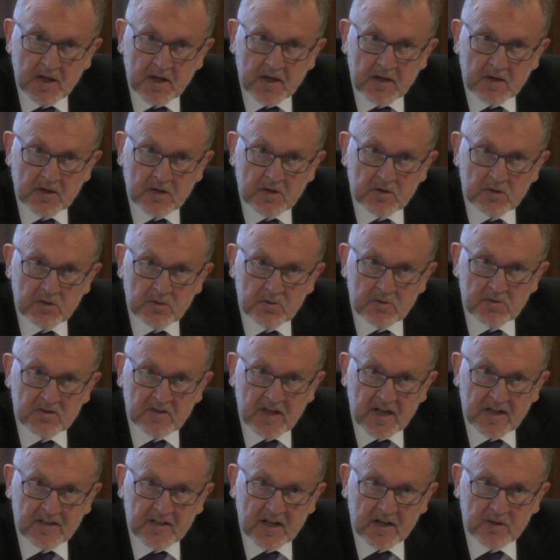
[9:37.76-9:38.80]
can you
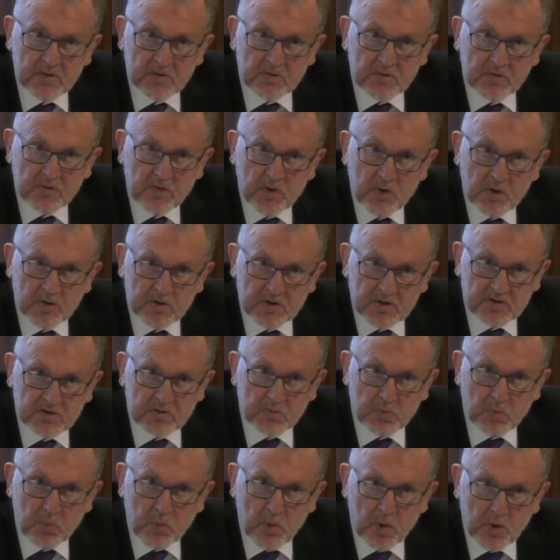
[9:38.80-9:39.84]
set out for
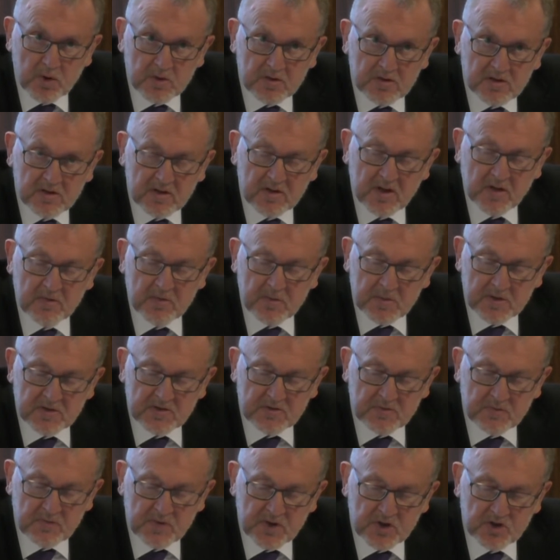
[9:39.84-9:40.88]
us what the
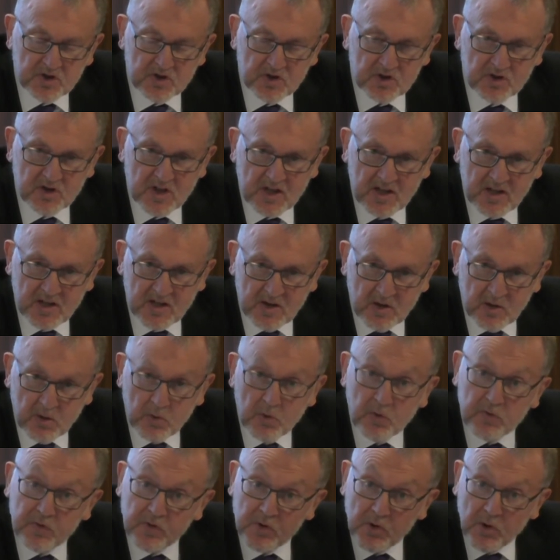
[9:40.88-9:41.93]
government's vision,
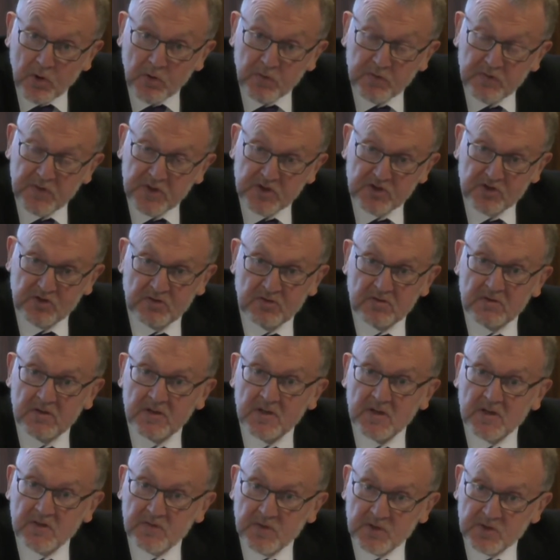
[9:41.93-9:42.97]
overall vision,
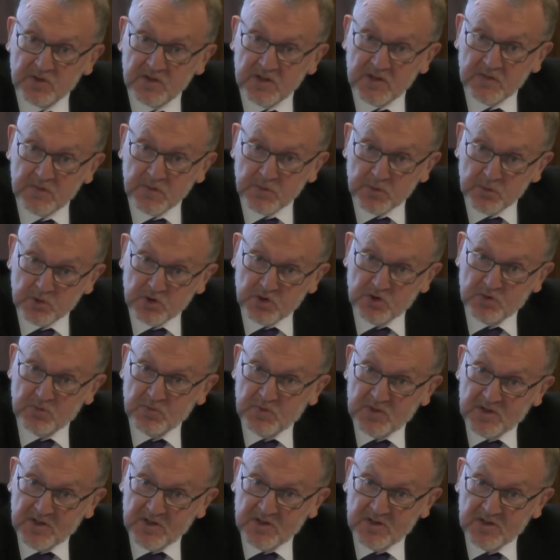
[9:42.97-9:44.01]
for devolution
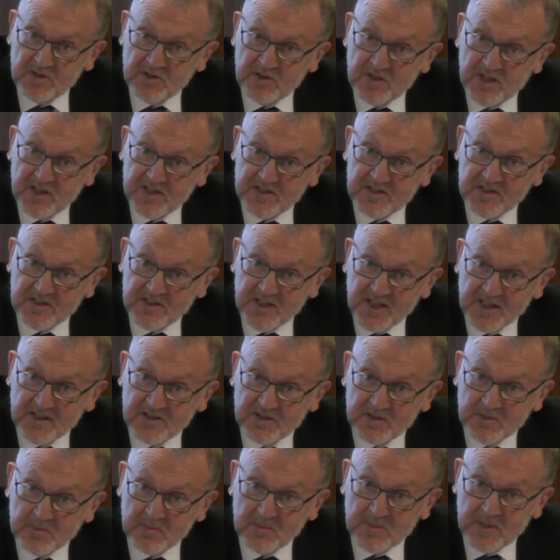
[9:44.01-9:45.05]
within the United
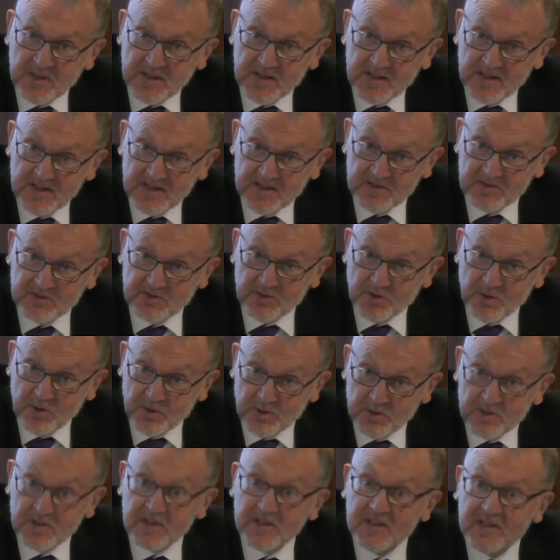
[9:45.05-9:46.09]
Kingdom is,
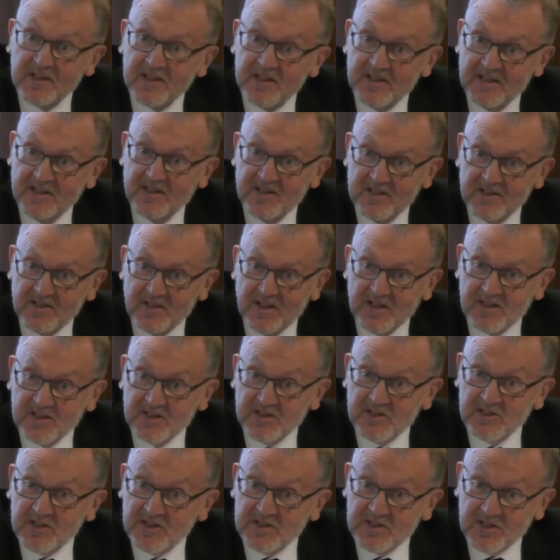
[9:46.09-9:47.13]
or
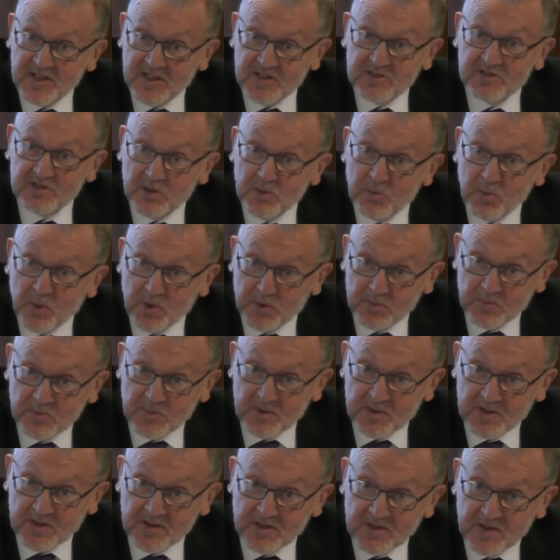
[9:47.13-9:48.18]
indeed is there one
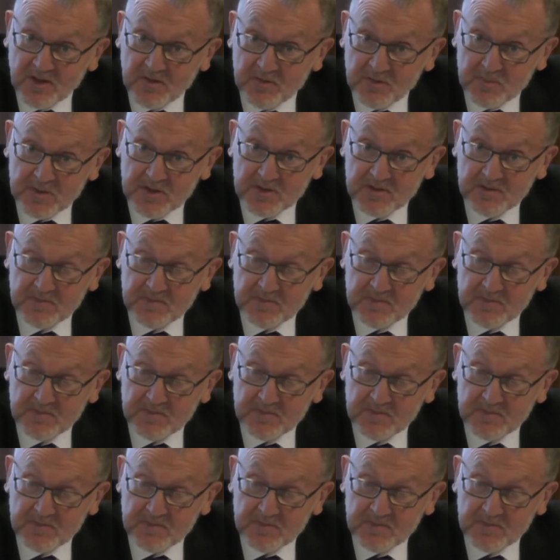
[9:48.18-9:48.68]
within government?